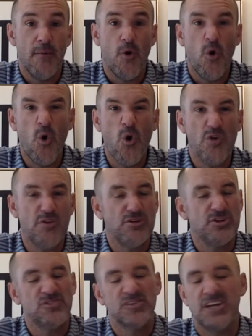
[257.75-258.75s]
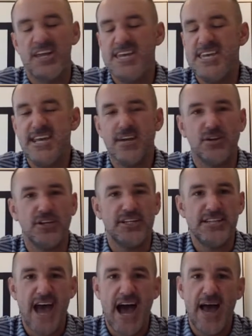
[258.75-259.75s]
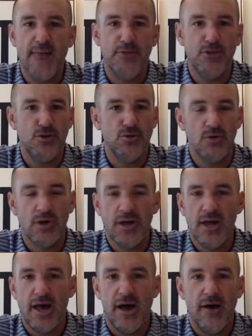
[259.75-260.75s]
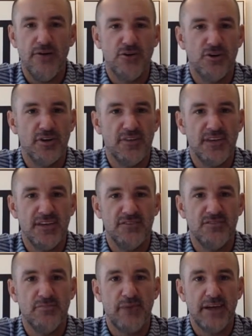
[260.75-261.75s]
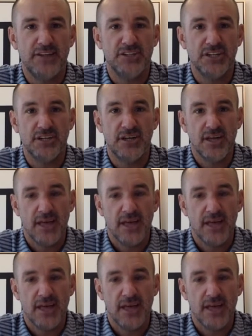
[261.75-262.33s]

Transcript: or they're just going to nickel and dime you during the inspection.